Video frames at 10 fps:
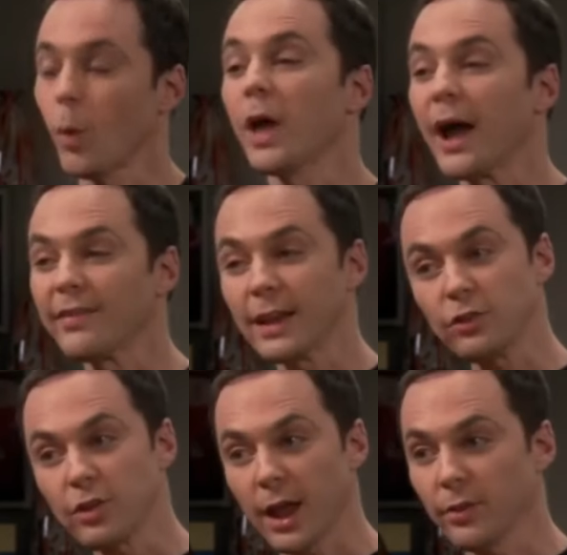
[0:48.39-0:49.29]
Well, I said
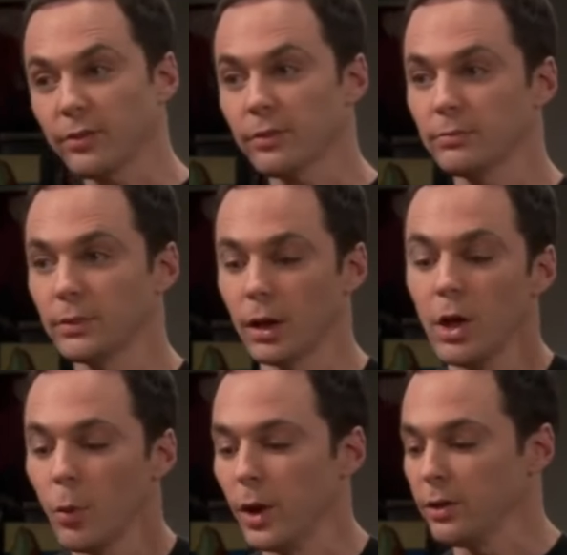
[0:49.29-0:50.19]
a chance.
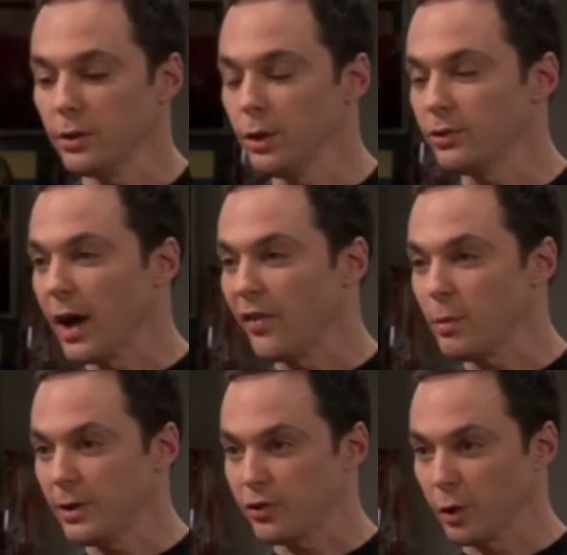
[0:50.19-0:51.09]
when you tell
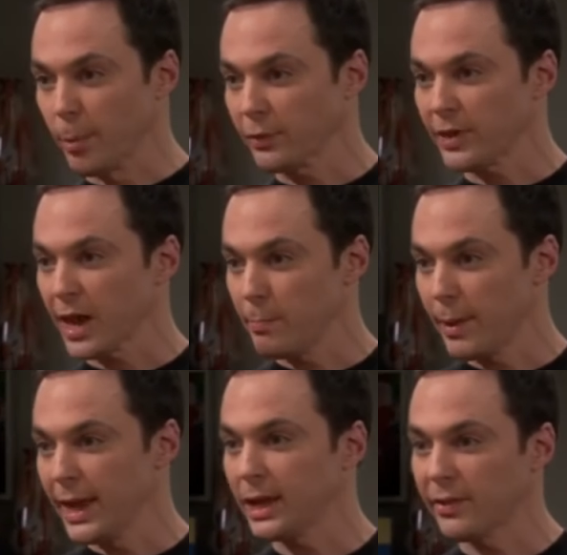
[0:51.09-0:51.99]
them it's your birthday at
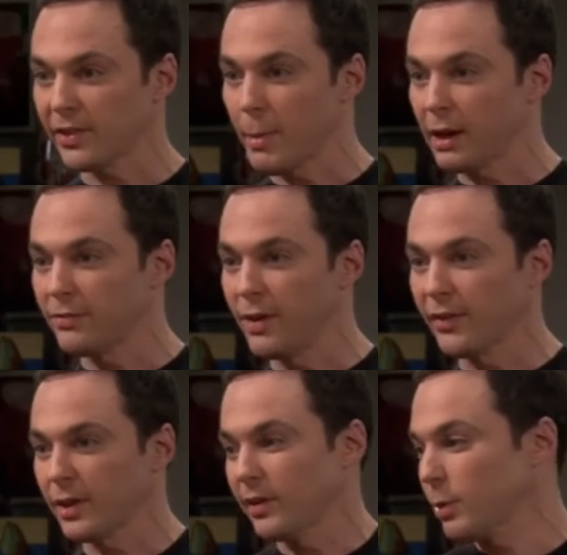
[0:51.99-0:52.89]
Bennigan's, they make a
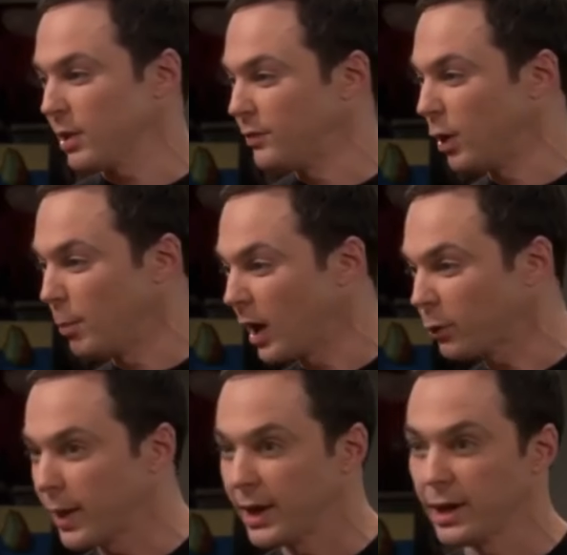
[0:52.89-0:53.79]
fuss. I don't see why the
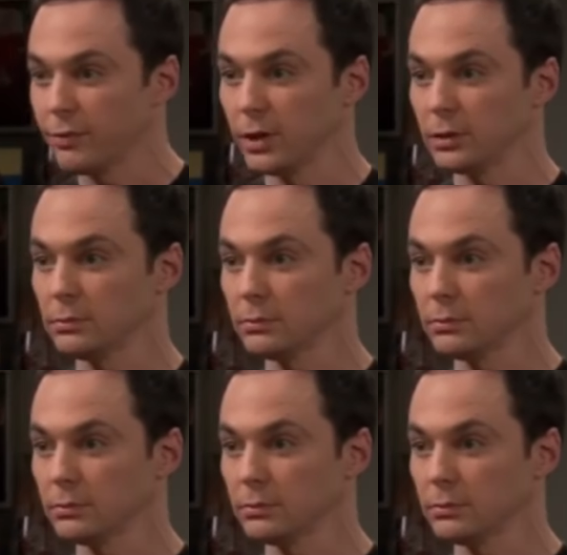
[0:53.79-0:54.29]
Philharmonic would be any different.